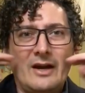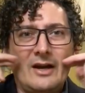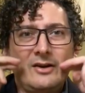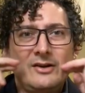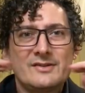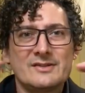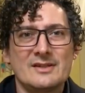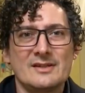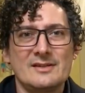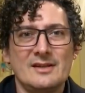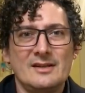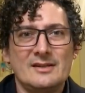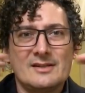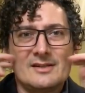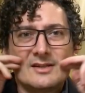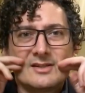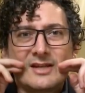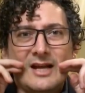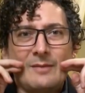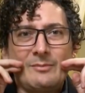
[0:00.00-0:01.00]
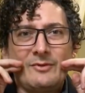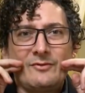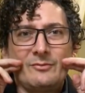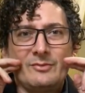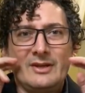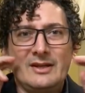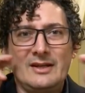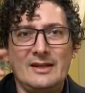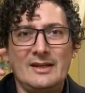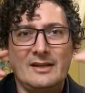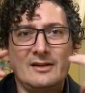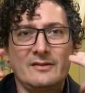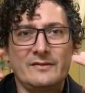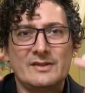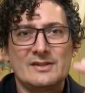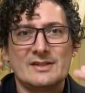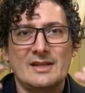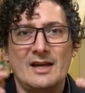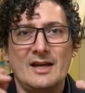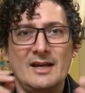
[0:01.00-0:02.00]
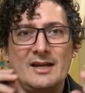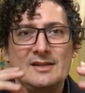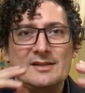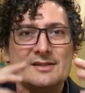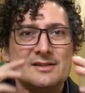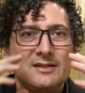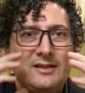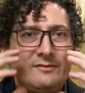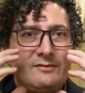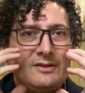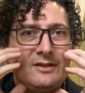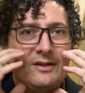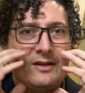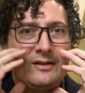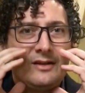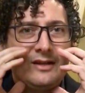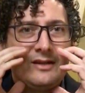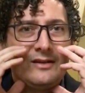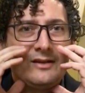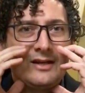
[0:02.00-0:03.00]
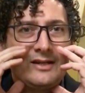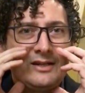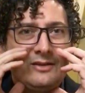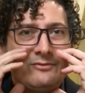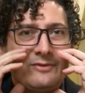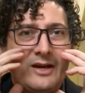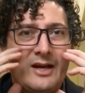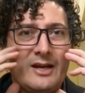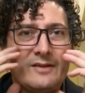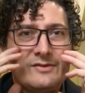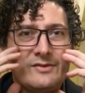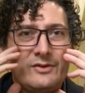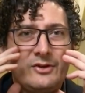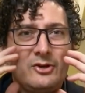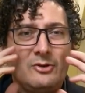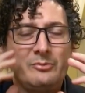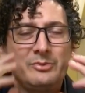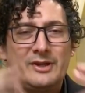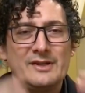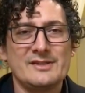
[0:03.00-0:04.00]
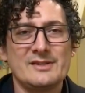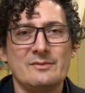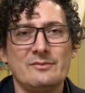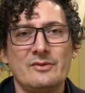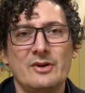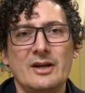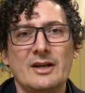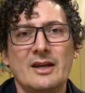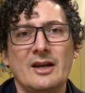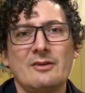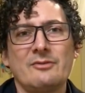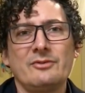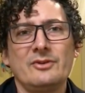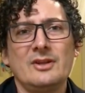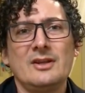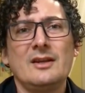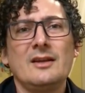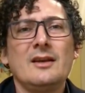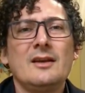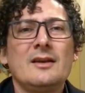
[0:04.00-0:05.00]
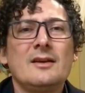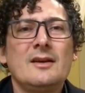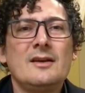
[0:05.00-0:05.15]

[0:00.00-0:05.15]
virus, doesn't, it doesn't stop it from getting in on the sides, even in N ninety-fives, so you don't place them very carefully.